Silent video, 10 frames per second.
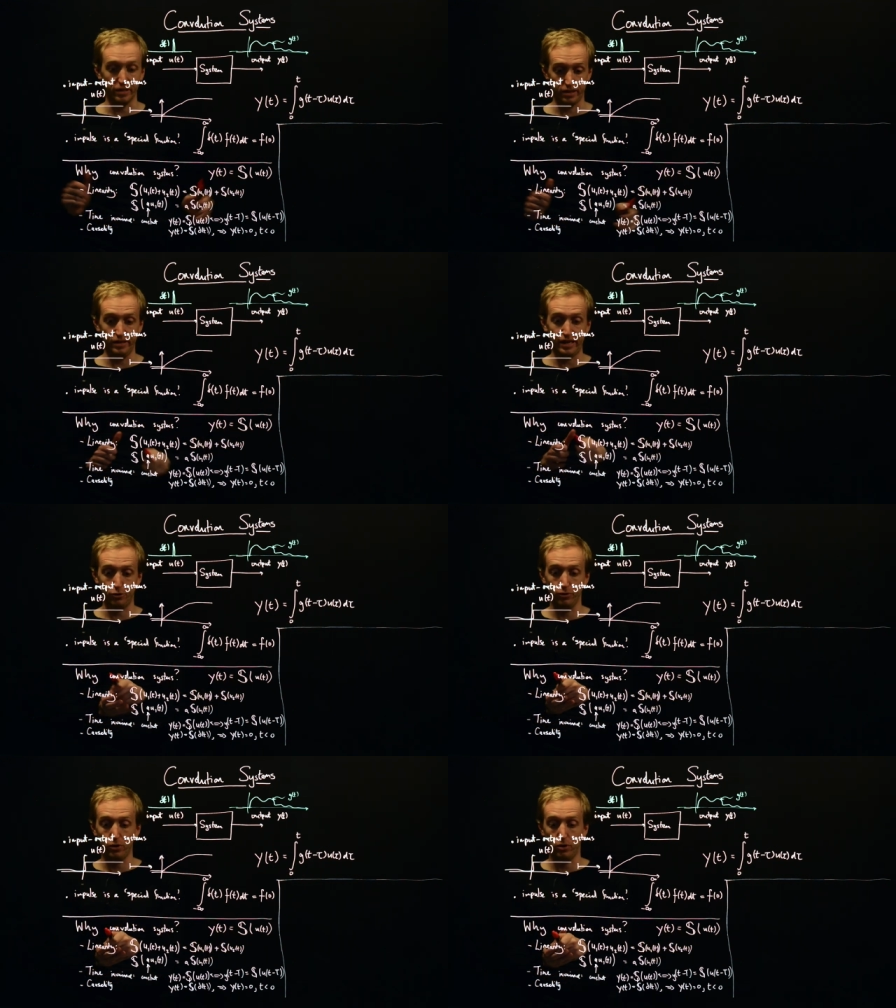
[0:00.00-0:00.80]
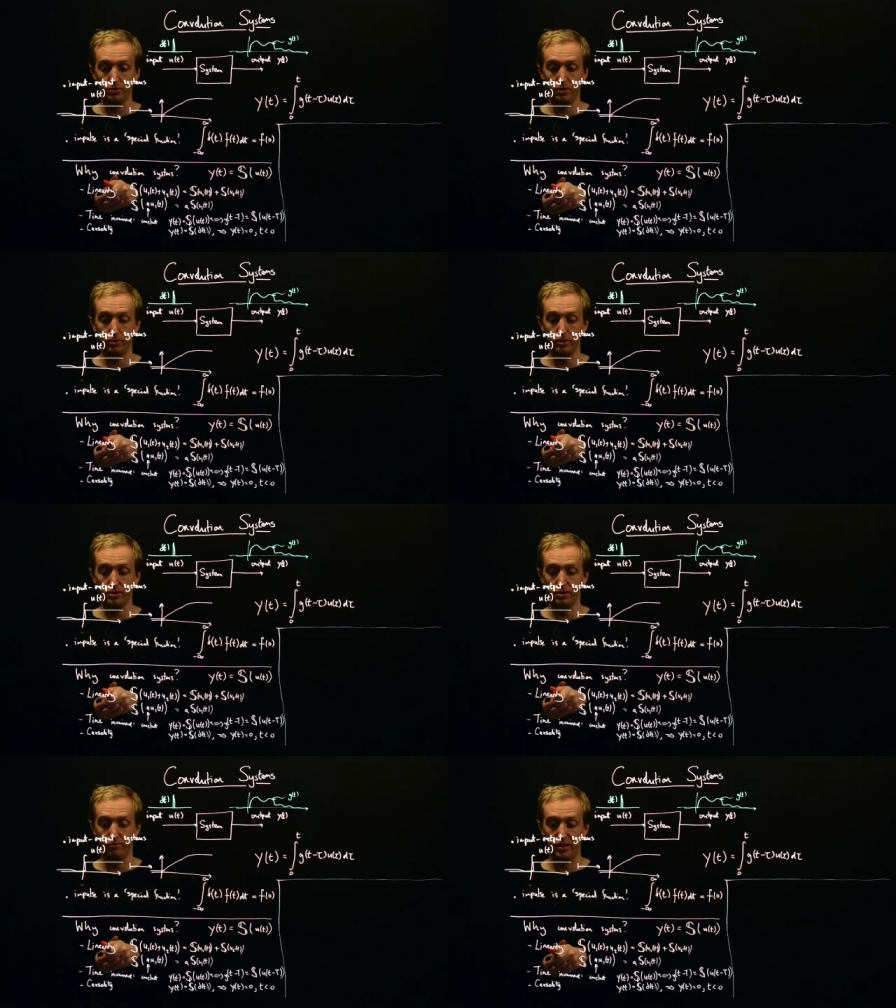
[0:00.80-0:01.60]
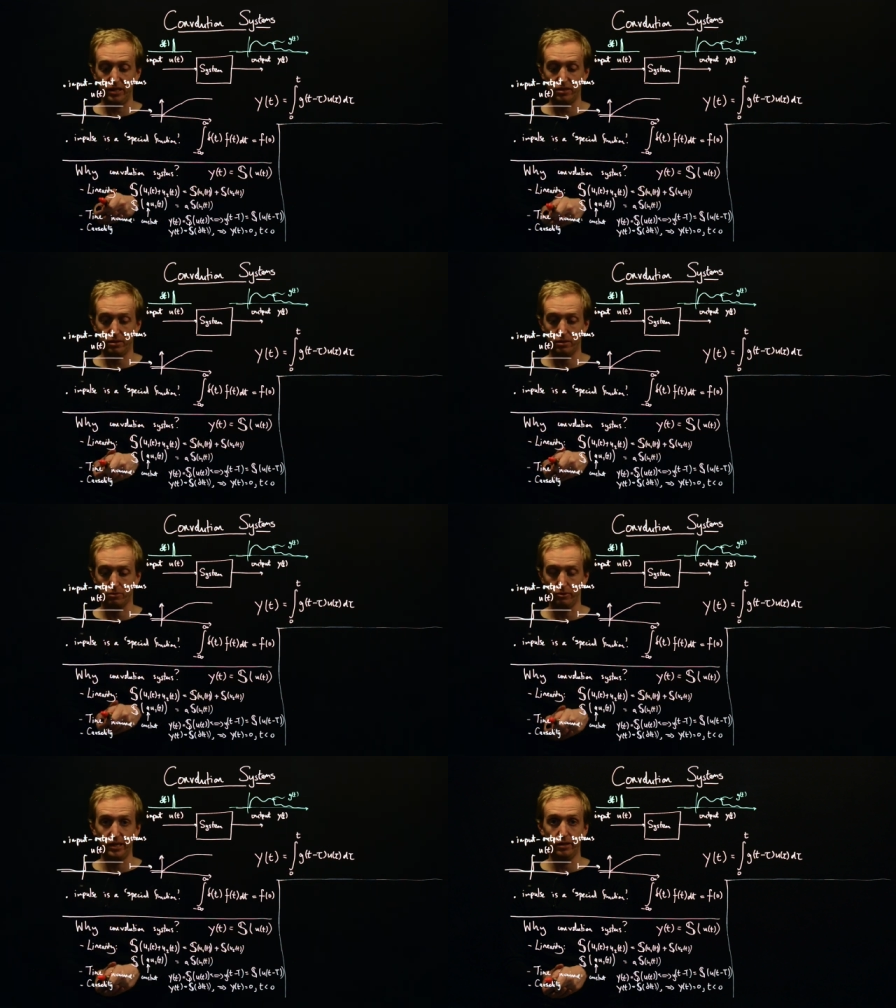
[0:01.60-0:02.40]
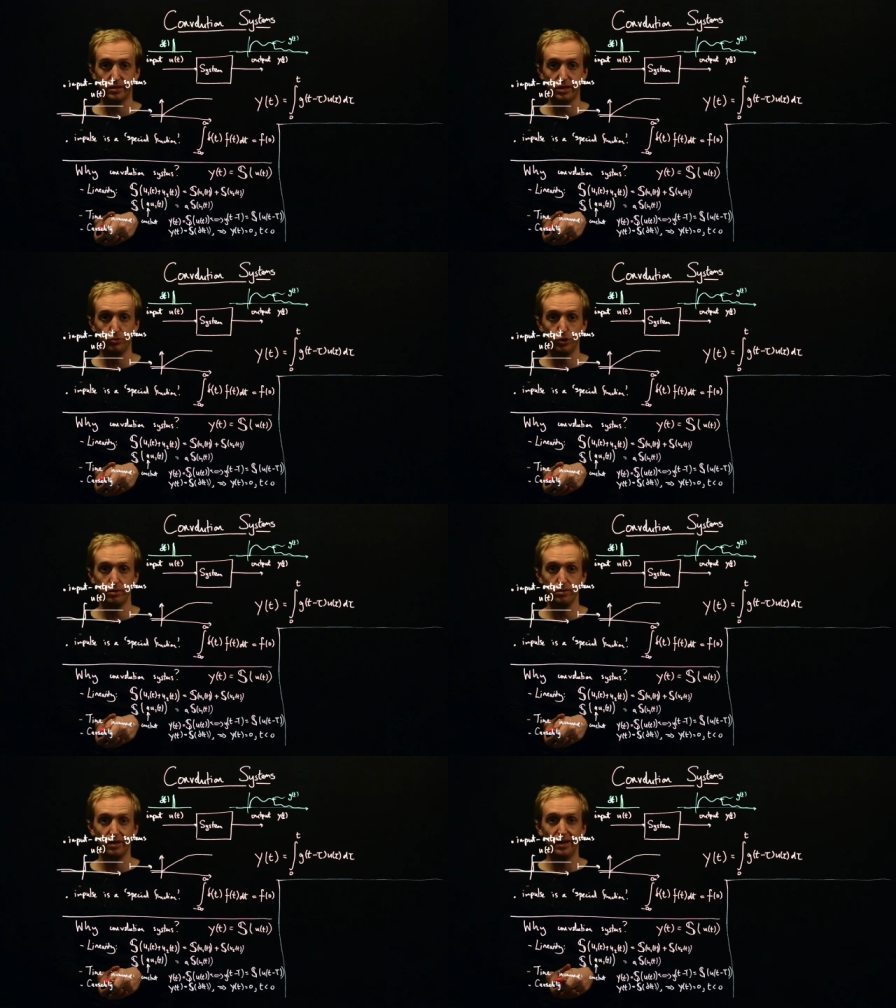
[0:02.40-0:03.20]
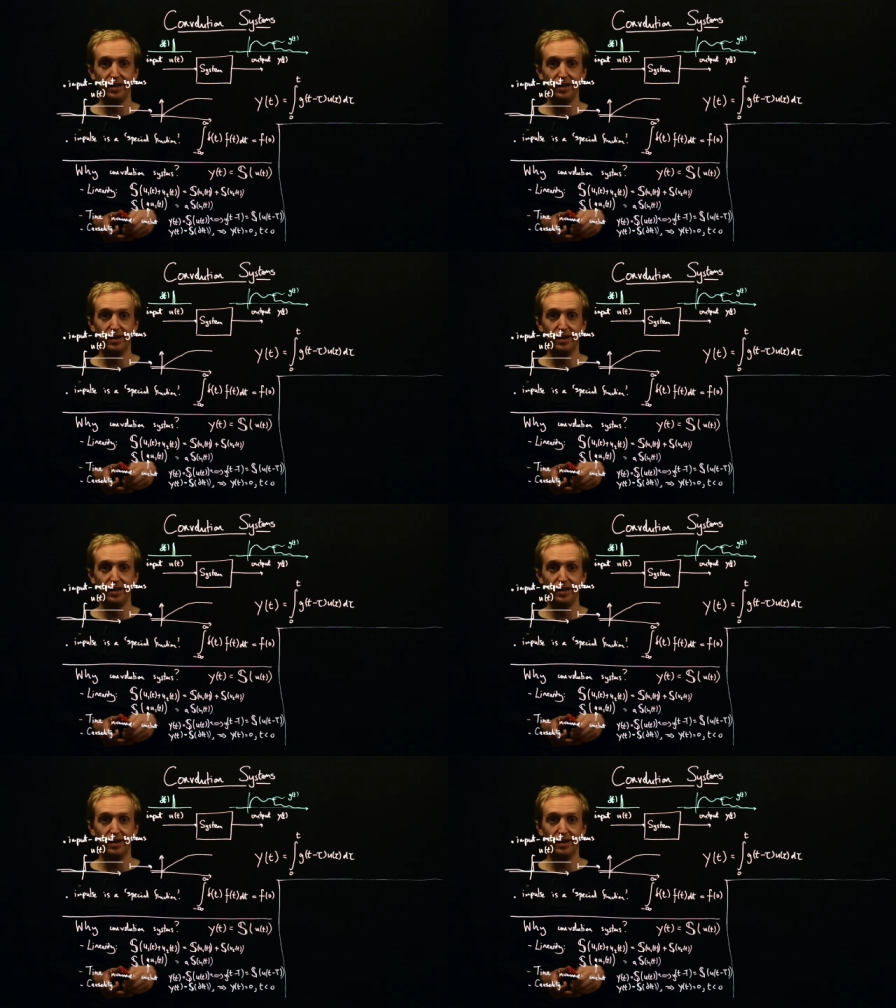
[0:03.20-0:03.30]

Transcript: It's a natural consequence of these three assumptions.